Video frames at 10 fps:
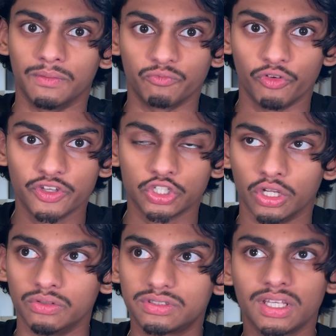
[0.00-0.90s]
revision
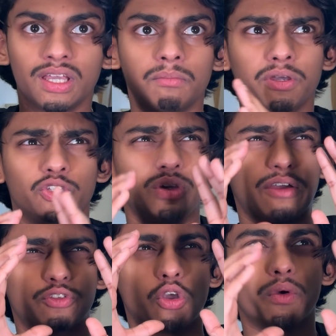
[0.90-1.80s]
notes, but you
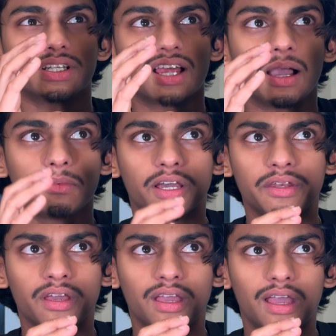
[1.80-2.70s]
have to go in the timeline
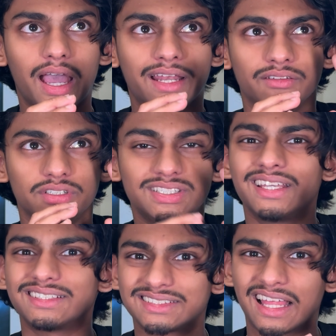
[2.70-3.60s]
and see
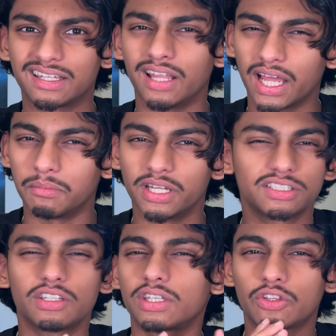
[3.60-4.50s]
it's at 9 minutes.
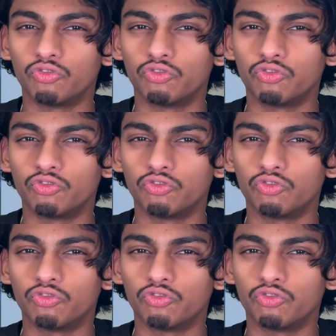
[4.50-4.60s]
It gets